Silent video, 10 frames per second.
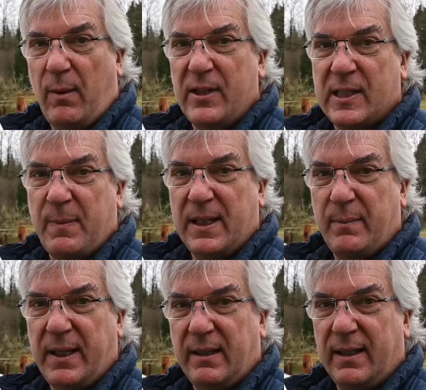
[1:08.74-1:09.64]
we spun a
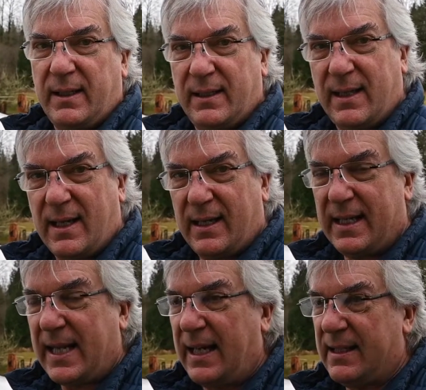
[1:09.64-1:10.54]
bearing
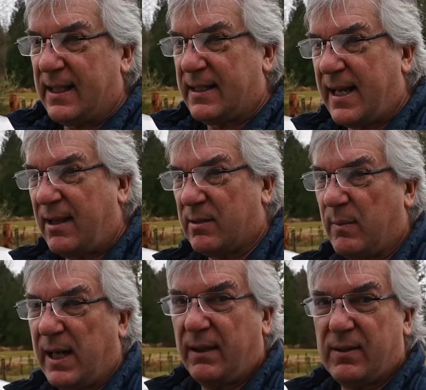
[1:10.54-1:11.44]
at 96,000
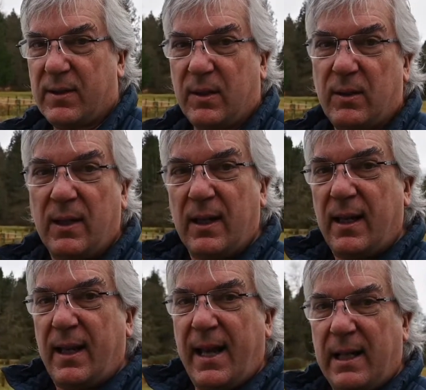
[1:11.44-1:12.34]
miles, so
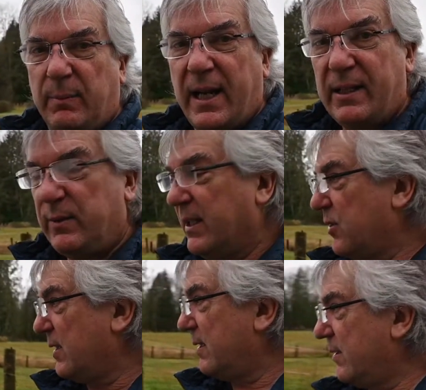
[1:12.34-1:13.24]
had a brand new
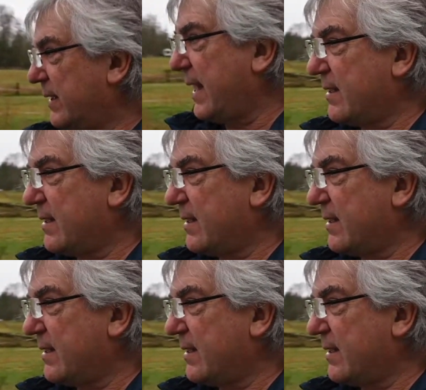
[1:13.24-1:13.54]
engine during that